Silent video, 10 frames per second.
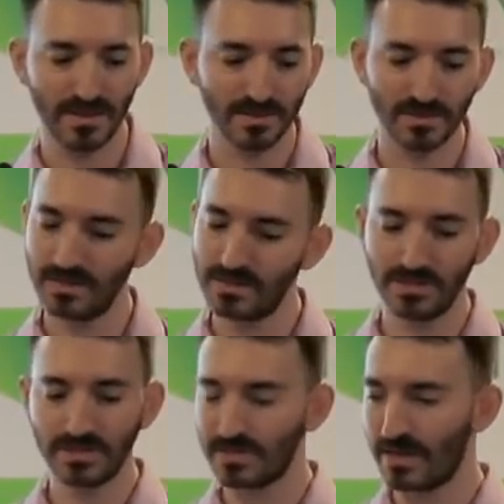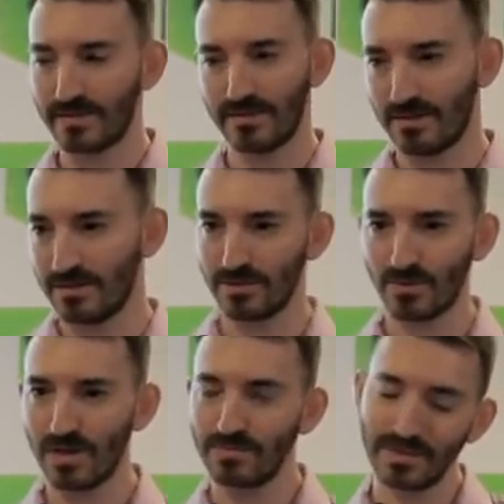So this is just like the Neon
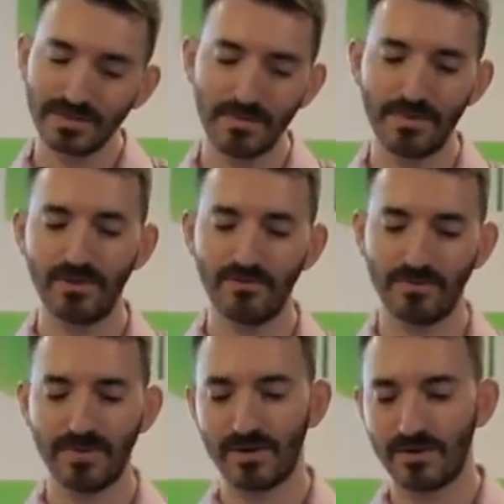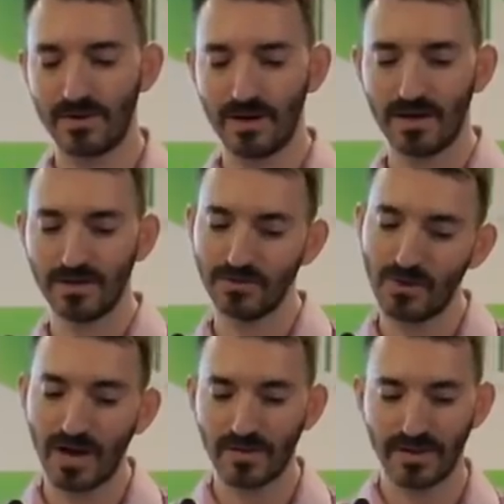wallet, but a bit of a better
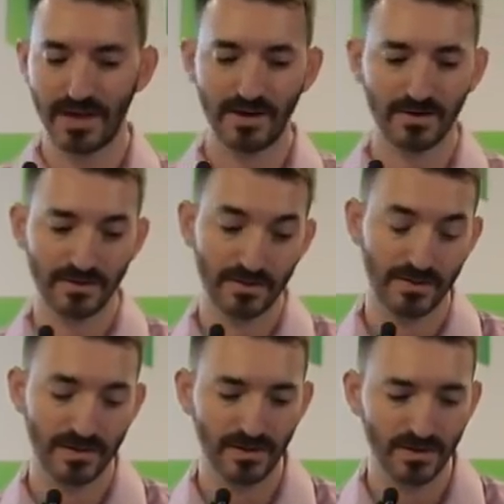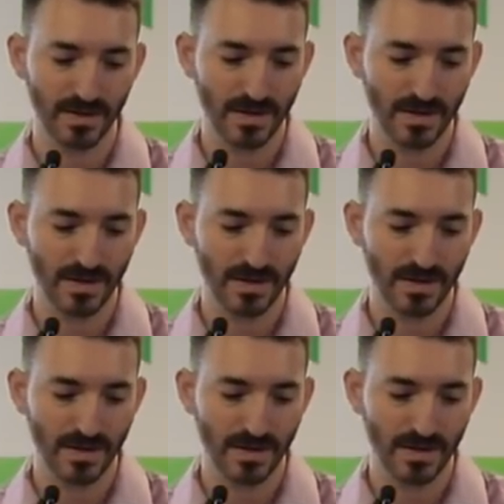UI on there.